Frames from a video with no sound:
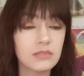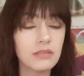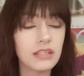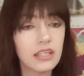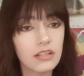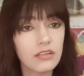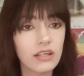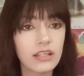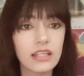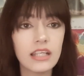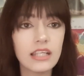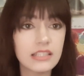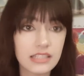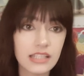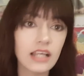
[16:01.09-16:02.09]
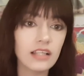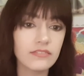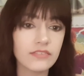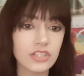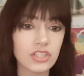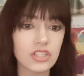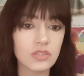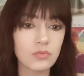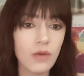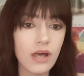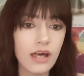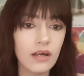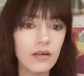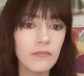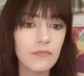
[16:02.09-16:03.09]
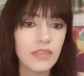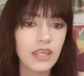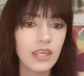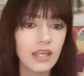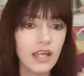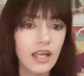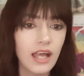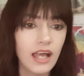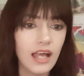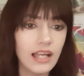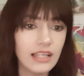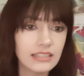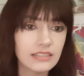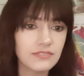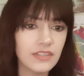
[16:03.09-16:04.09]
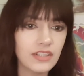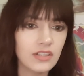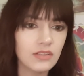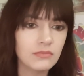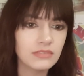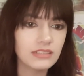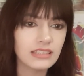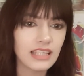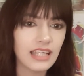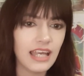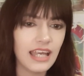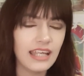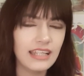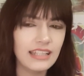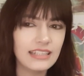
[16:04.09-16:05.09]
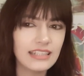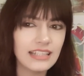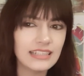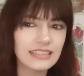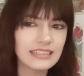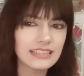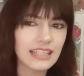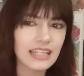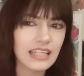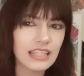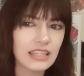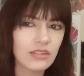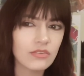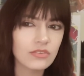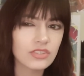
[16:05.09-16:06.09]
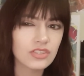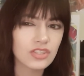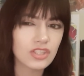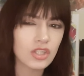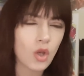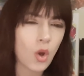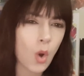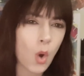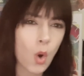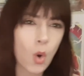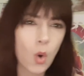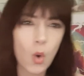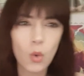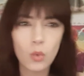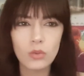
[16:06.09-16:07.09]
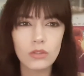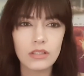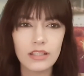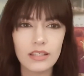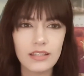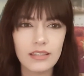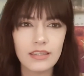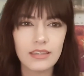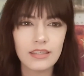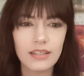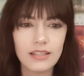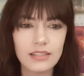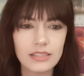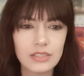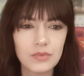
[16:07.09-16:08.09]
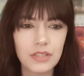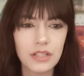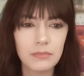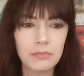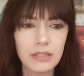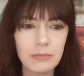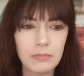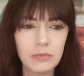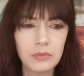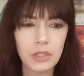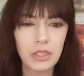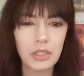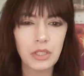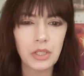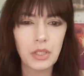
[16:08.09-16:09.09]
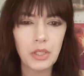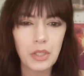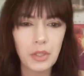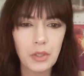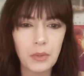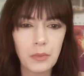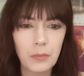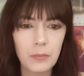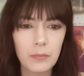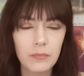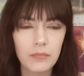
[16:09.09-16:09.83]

integrated into television as well as films. And it's like those are the only things queer people can do.